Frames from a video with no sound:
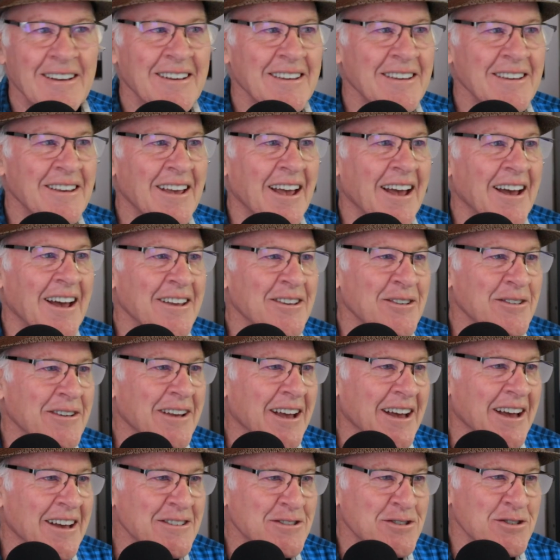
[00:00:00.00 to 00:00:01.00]
Yeah, you
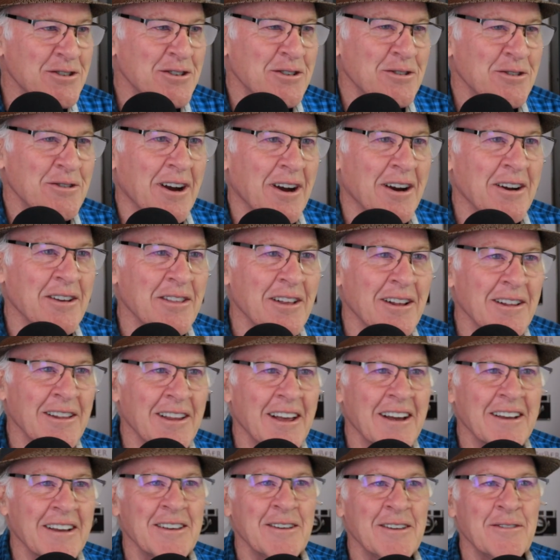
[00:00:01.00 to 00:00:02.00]
guys, you are the
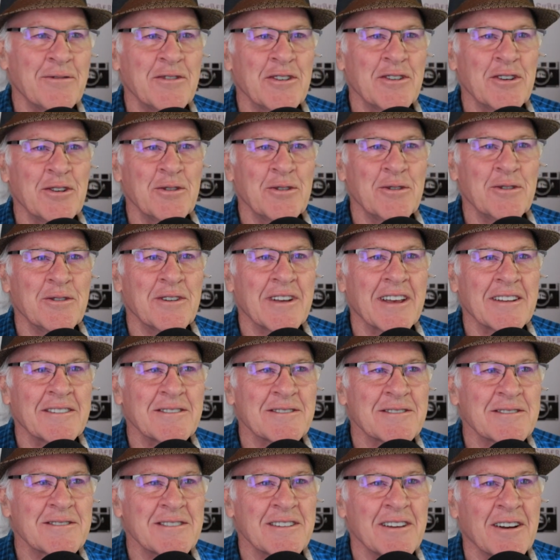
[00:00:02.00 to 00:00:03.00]
lucky few who get
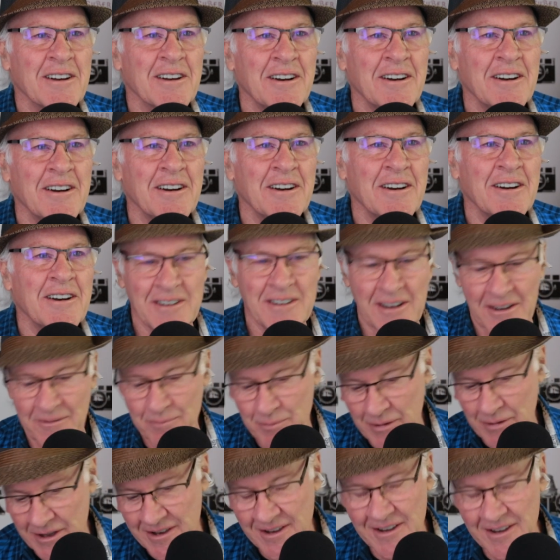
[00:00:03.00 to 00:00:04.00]
to see all the
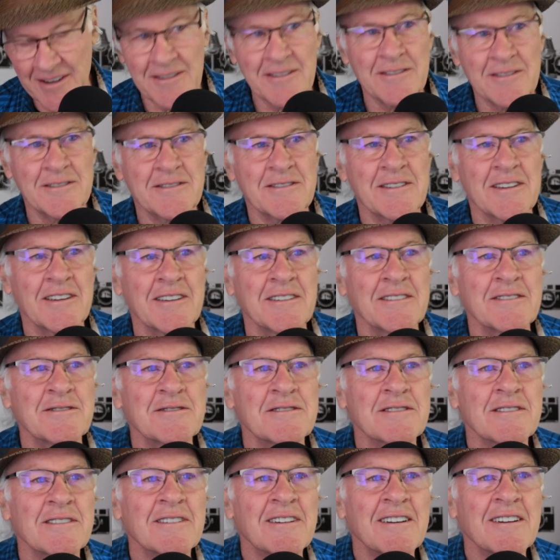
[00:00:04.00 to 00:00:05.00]
stuff behind the
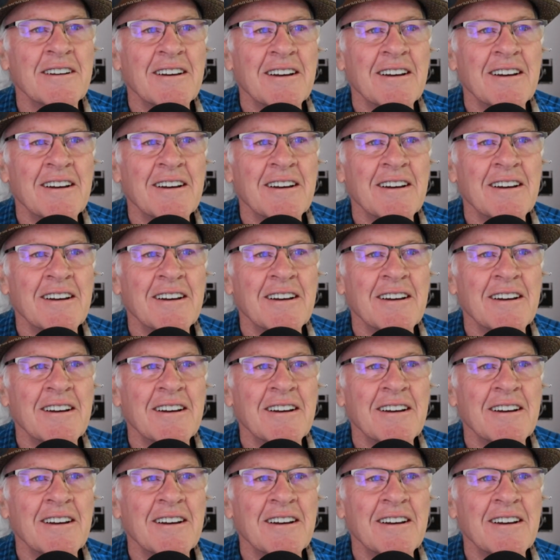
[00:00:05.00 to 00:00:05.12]
scenes